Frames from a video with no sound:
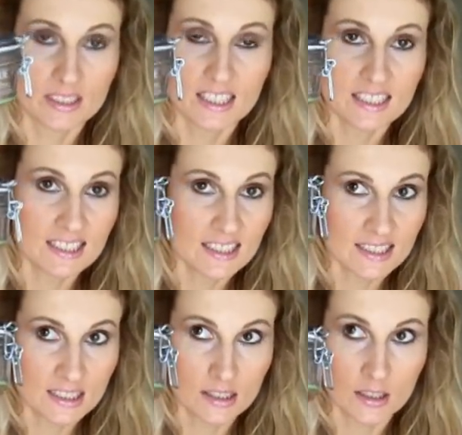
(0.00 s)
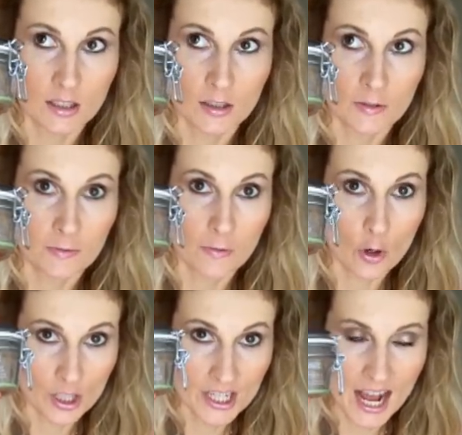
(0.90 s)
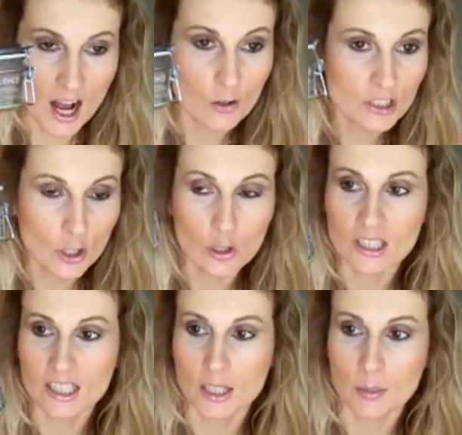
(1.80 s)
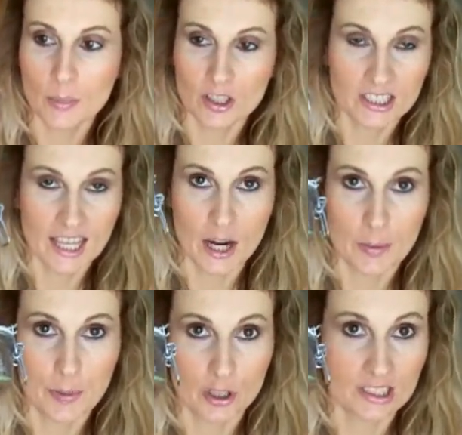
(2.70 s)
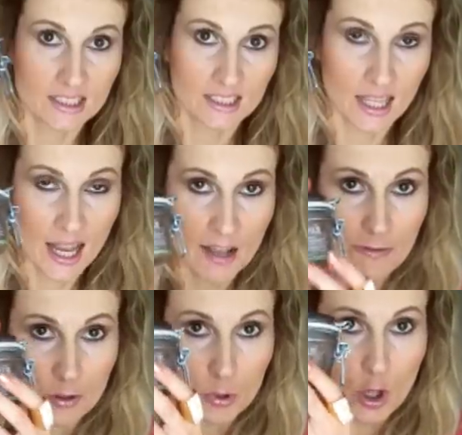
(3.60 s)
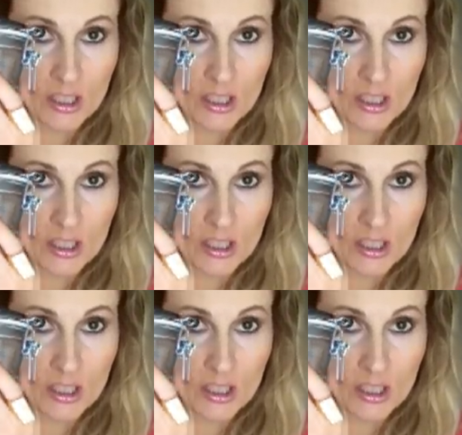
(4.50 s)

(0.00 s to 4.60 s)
This is uh, for now the only body care product that I have from